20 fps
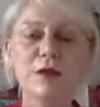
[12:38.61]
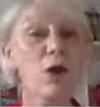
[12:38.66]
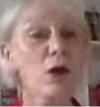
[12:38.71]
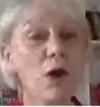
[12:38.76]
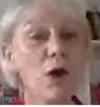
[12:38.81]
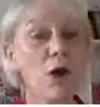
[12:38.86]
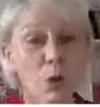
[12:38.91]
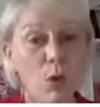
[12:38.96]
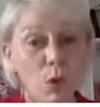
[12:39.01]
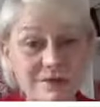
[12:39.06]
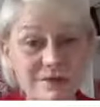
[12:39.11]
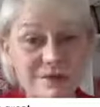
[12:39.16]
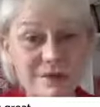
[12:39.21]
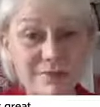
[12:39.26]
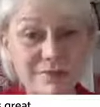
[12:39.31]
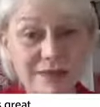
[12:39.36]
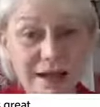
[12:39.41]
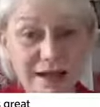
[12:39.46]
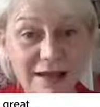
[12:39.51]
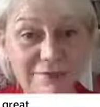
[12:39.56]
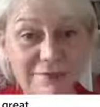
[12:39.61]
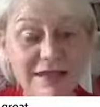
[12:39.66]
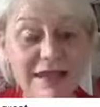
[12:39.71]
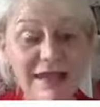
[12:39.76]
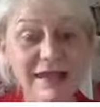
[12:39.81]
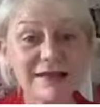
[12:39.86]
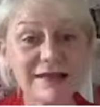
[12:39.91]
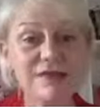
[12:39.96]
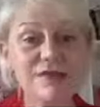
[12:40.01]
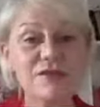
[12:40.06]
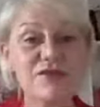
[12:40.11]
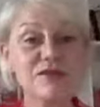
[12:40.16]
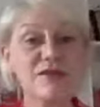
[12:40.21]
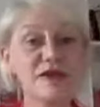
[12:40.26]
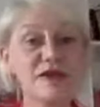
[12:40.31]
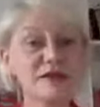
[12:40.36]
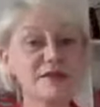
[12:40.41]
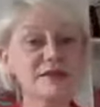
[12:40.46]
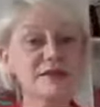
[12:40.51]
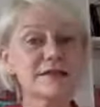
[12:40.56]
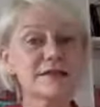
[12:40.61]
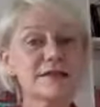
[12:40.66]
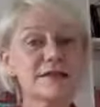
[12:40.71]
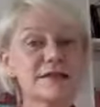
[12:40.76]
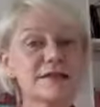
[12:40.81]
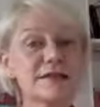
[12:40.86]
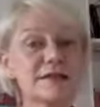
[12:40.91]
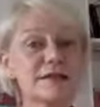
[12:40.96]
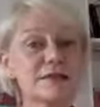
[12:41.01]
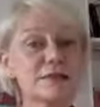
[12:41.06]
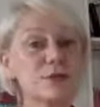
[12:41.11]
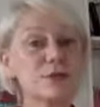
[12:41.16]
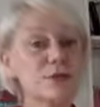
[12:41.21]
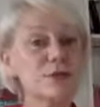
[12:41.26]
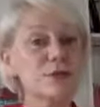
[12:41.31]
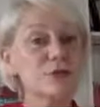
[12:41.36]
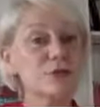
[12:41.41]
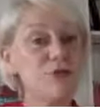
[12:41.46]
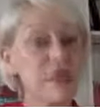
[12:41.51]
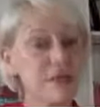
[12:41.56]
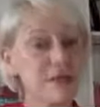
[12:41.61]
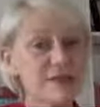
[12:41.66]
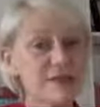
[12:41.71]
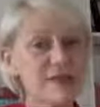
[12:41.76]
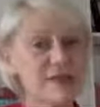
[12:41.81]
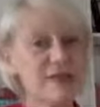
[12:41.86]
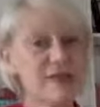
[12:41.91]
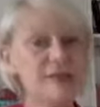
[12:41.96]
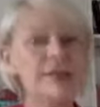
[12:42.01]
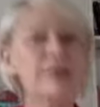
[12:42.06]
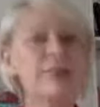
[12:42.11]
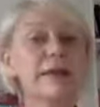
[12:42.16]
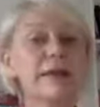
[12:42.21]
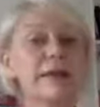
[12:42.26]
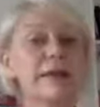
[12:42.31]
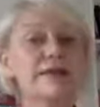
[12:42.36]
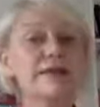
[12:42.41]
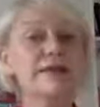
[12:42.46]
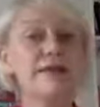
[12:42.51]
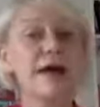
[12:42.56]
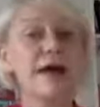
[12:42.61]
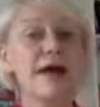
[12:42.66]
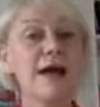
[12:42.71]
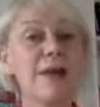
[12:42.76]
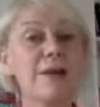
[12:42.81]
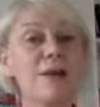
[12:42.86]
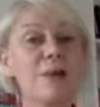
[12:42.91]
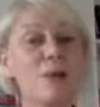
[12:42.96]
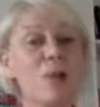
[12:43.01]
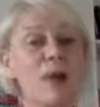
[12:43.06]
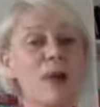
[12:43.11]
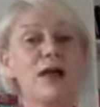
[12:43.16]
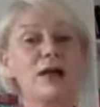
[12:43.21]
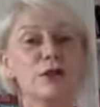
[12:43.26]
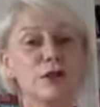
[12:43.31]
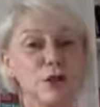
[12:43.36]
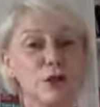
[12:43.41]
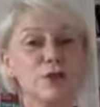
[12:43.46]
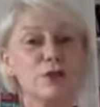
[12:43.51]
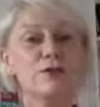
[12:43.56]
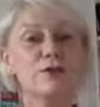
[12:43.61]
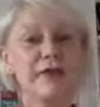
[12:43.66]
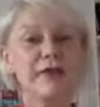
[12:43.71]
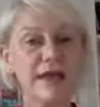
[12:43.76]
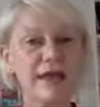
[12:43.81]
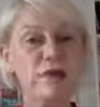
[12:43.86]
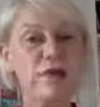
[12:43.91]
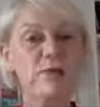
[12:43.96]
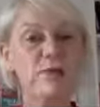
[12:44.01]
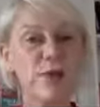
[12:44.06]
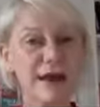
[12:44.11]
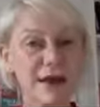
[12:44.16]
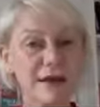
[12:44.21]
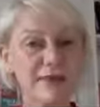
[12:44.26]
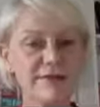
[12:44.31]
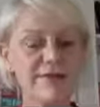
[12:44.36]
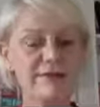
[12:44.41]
Or sometimes it is just to rest for a little bit while you take your breath.